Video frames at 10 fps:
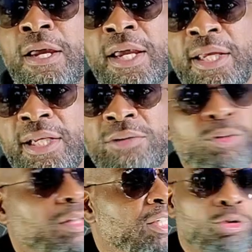And then
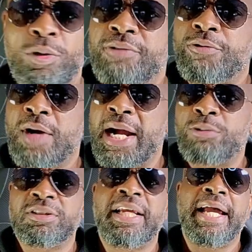within 24
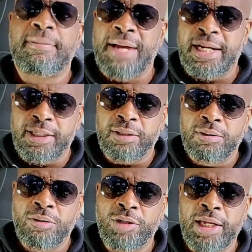hours, they had them out of there.
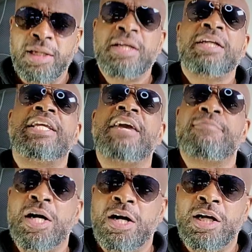Okay. Gave them
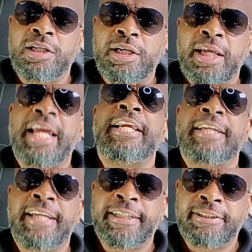a hug and a
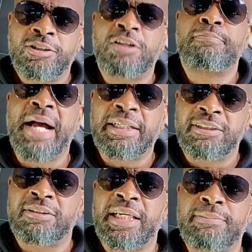kiss. Goodbye at the
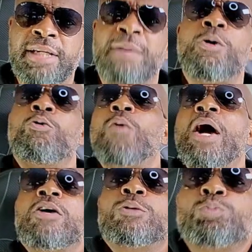same time.
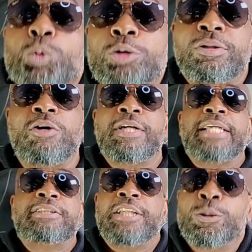Welcome. Okay,
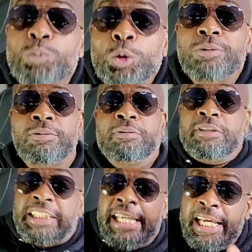see you.
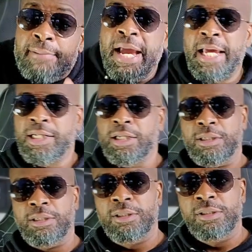Get them out of here.
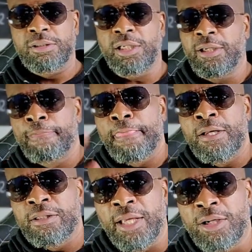See,
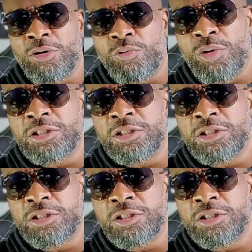they don't want